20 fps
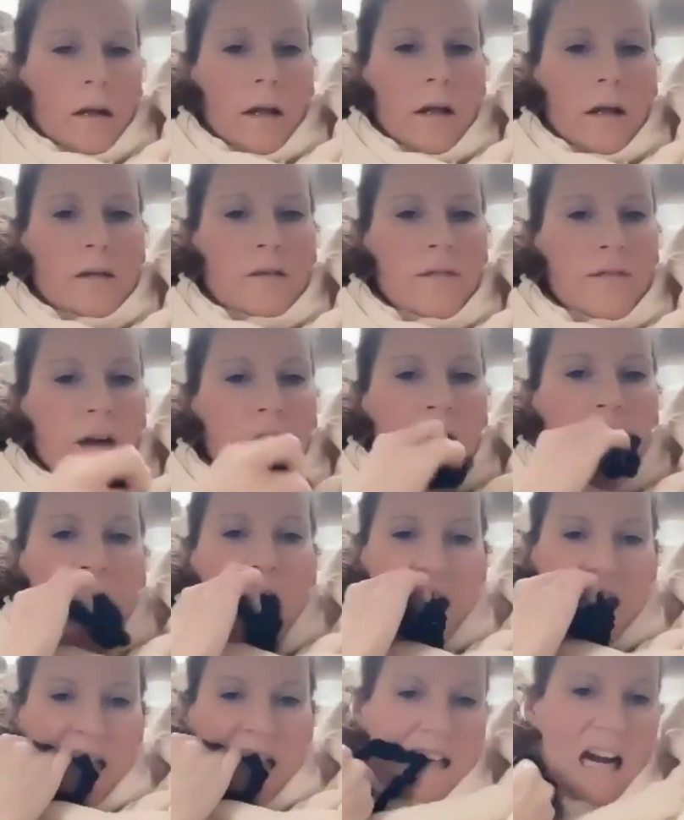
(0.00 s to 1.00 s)
it's a
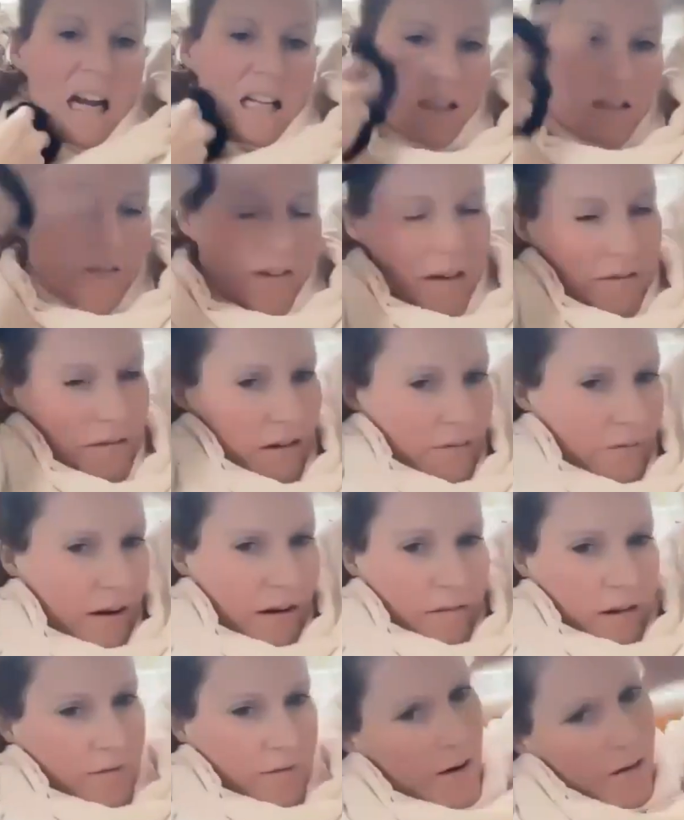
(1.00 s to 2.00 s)
very it's a very
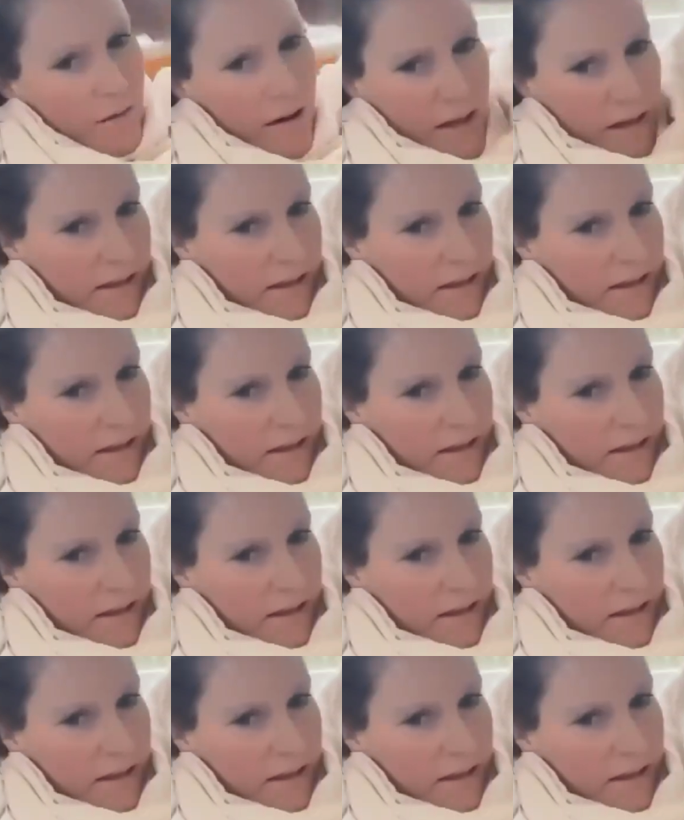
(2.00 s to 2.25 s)
very very